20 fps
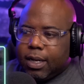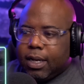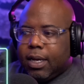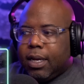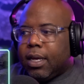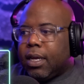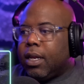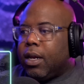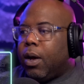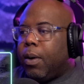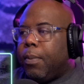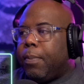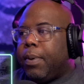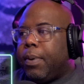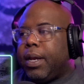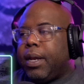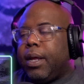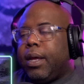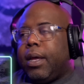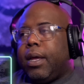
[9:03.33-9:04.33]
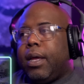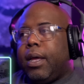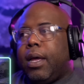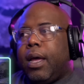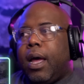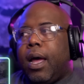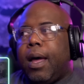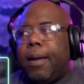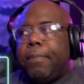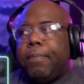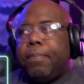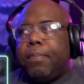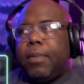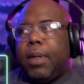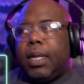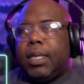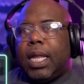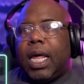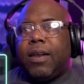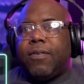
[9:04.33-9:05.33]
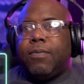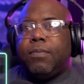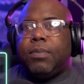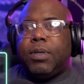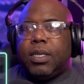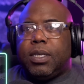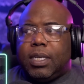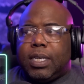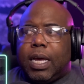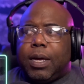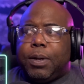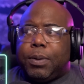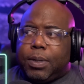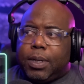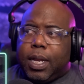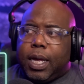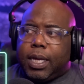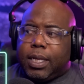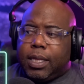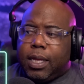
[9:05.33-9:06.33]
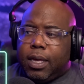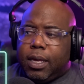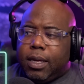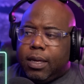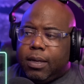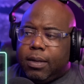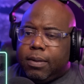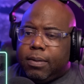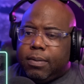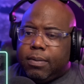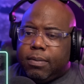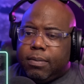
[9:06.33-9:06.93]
you know, but a lot of them just sound like they've